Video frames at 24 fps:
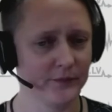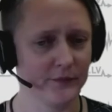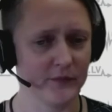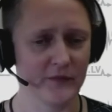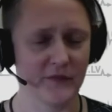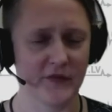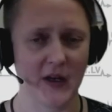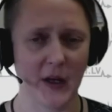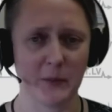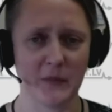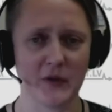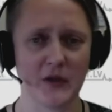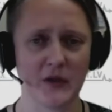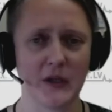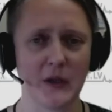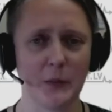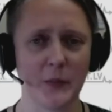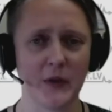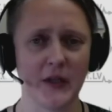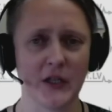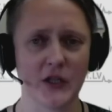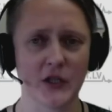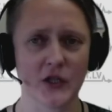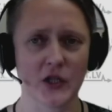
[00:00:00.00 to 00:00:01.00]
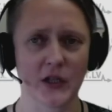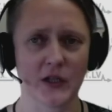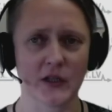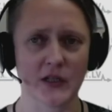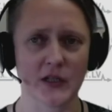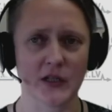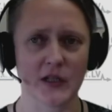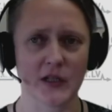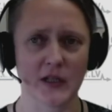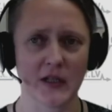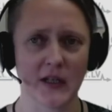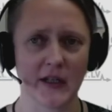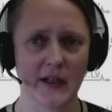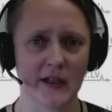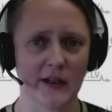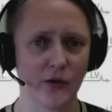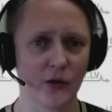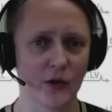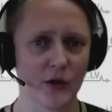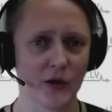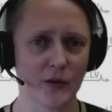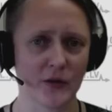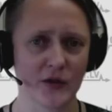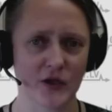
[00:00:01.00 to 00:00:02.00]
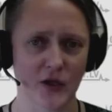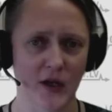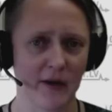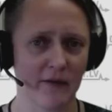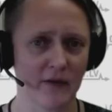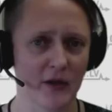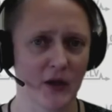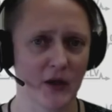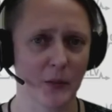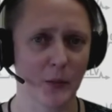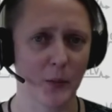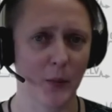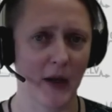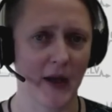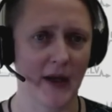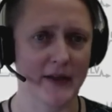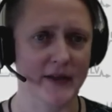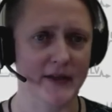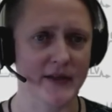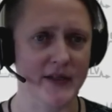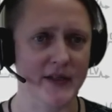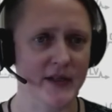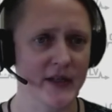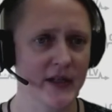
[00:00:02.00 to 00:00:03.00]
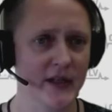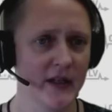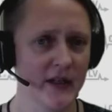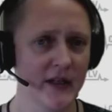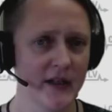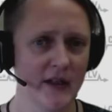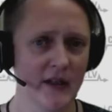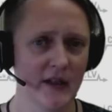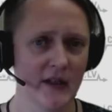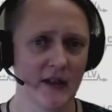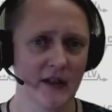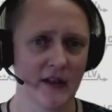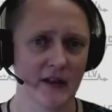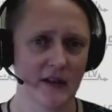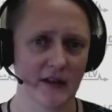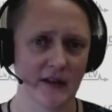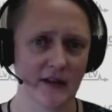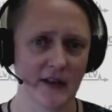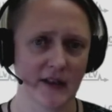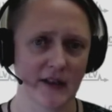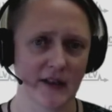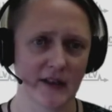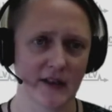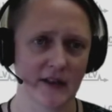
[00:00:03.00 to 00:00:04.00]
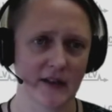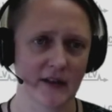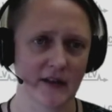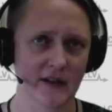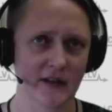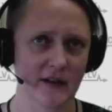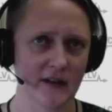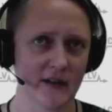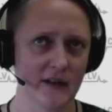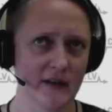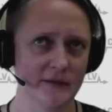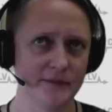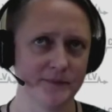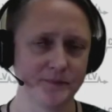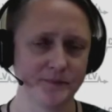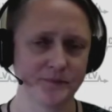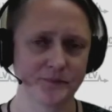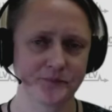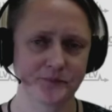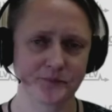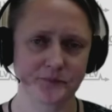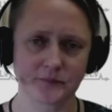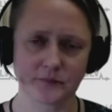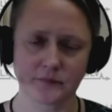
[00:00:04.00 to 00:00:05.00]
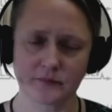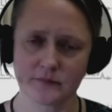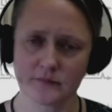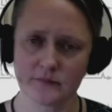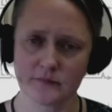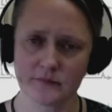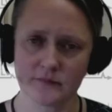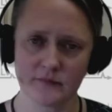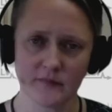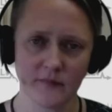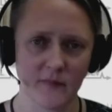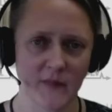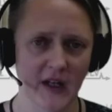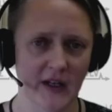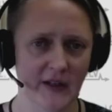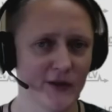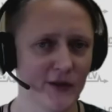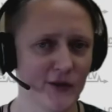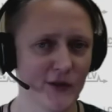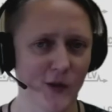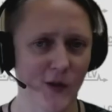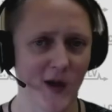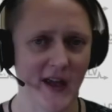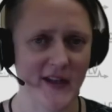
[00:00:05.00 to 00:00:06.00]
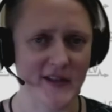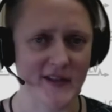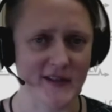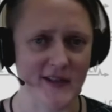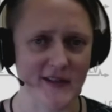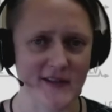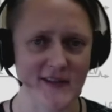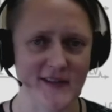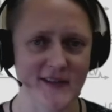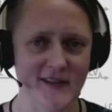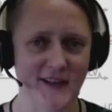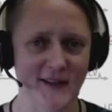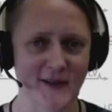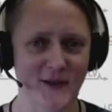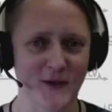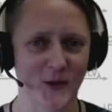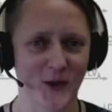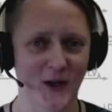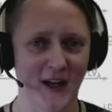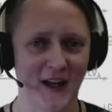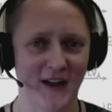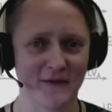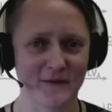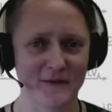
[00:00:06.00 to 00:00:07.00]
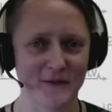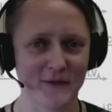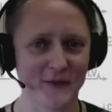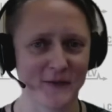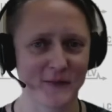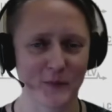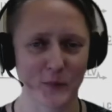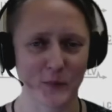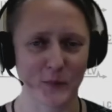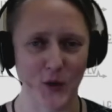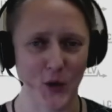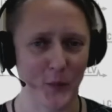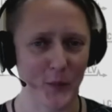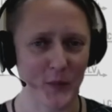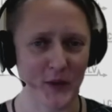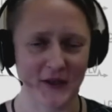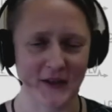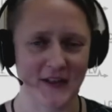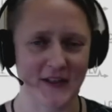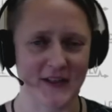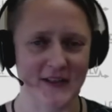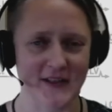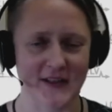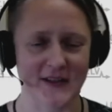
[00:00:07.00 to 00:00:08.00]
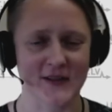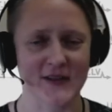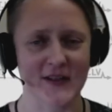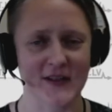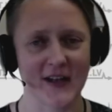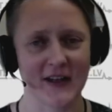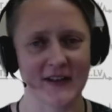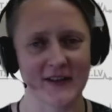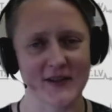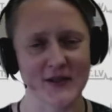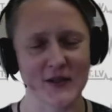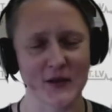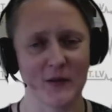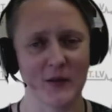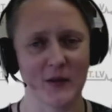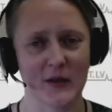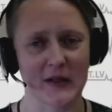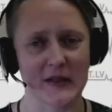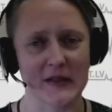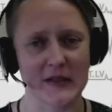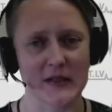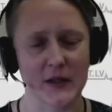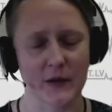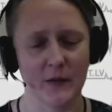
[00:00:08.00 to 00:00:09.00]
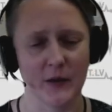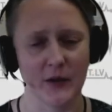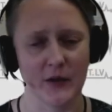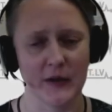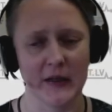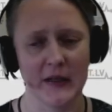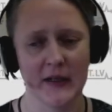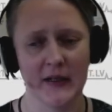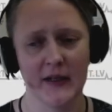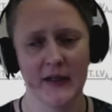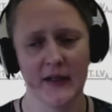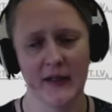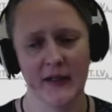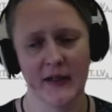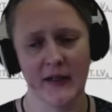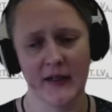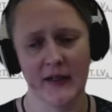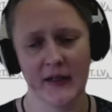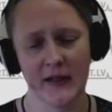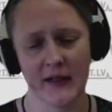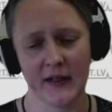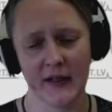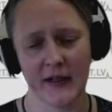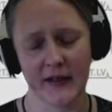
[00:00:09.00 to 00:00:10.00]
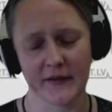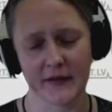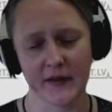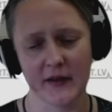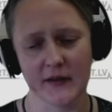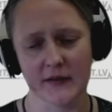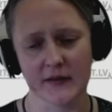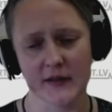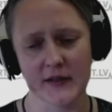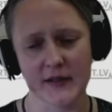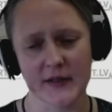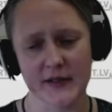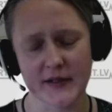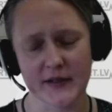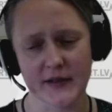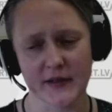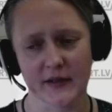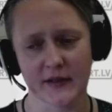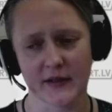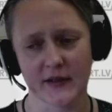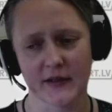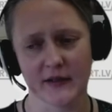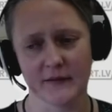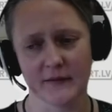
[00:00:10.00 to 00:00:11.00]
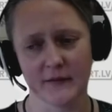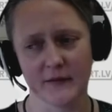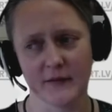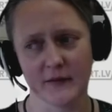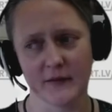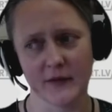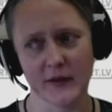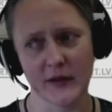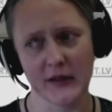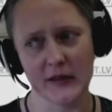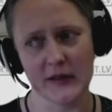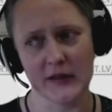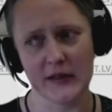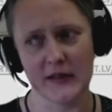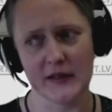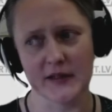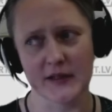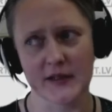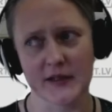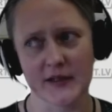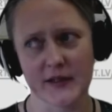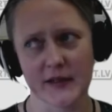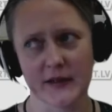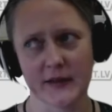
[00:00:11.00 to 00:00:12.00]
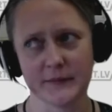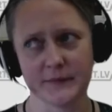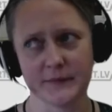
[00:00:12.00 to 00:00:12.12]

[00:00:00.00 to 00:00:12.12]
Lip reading: family pictures, like your travel plans, like I don't know, assets that you have, properties, and so on and so on. I think this really is